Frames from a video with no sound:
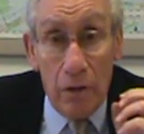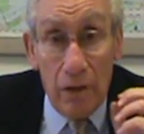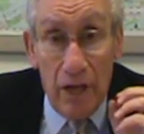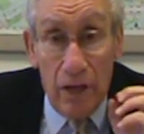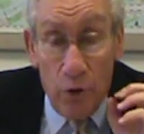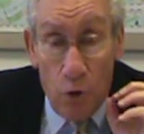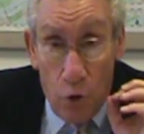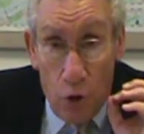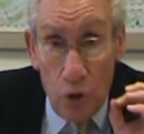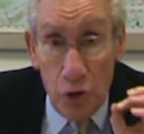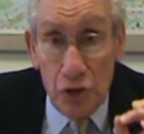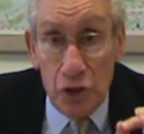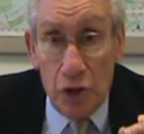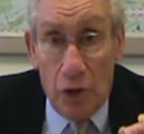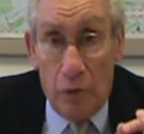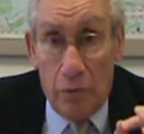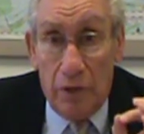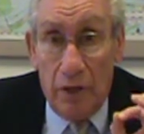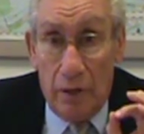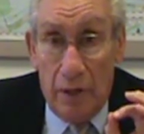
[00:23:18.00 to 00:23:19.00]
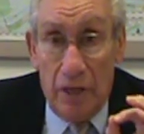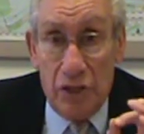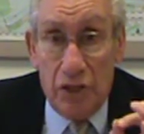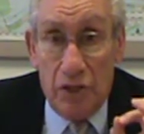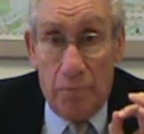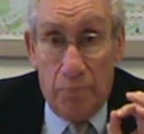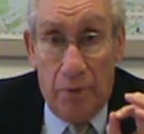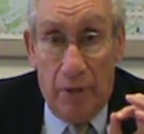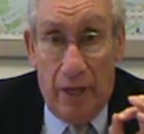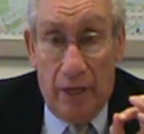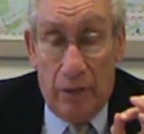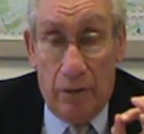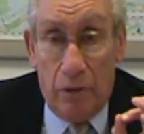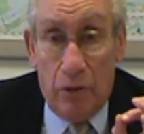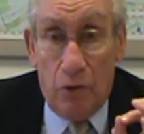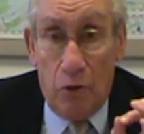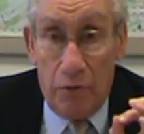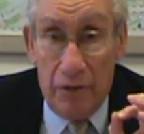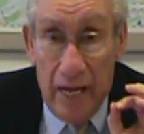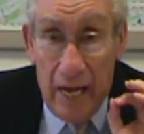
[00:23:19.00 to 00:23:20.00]
And also the lesson plan.
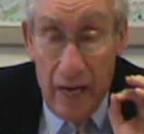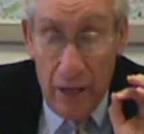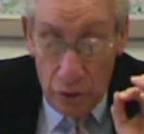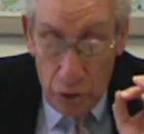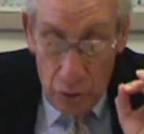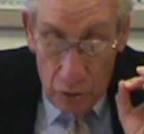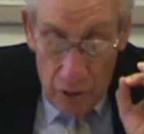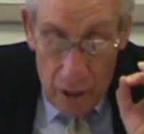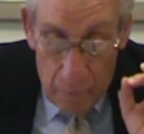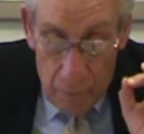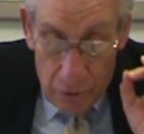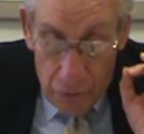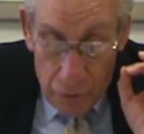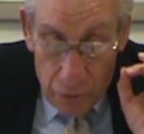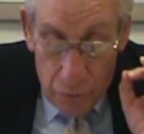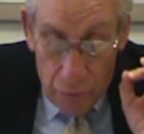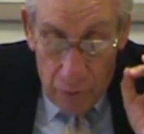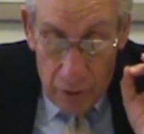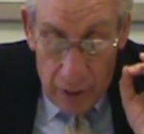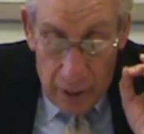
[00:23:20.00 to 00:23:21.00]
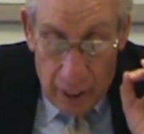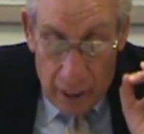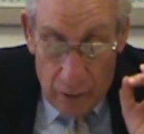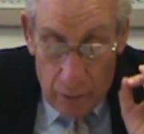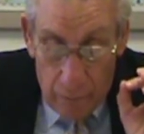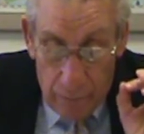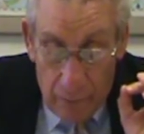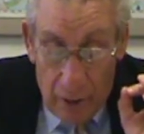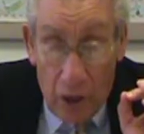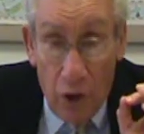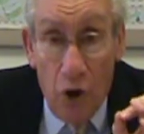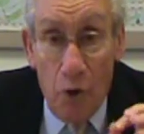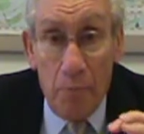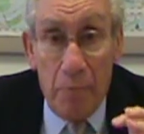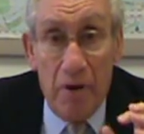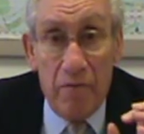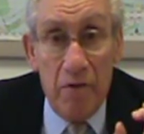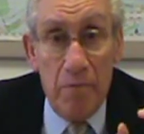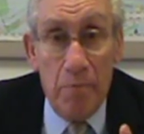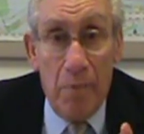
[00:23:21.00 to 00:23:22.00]
Go down to number 3 now. I hope
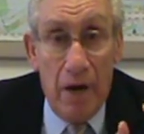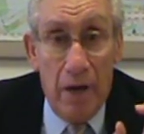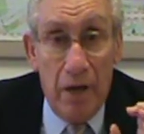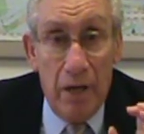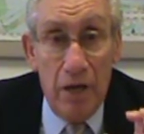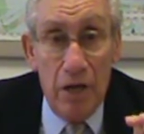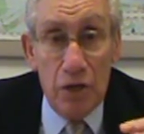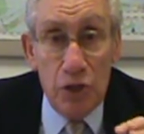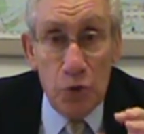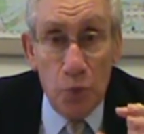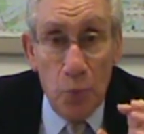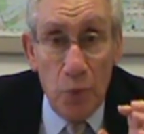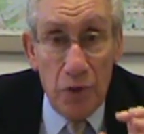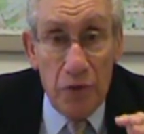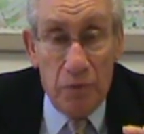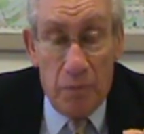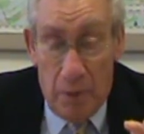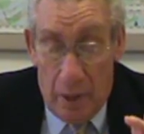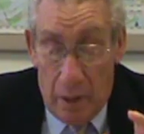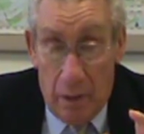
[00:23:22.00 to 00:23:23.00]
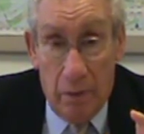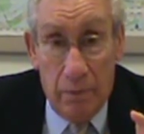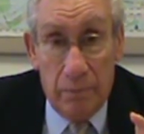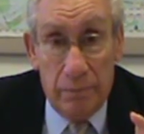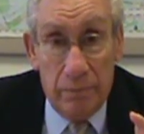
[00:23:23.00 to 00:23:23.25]
everybody is with me.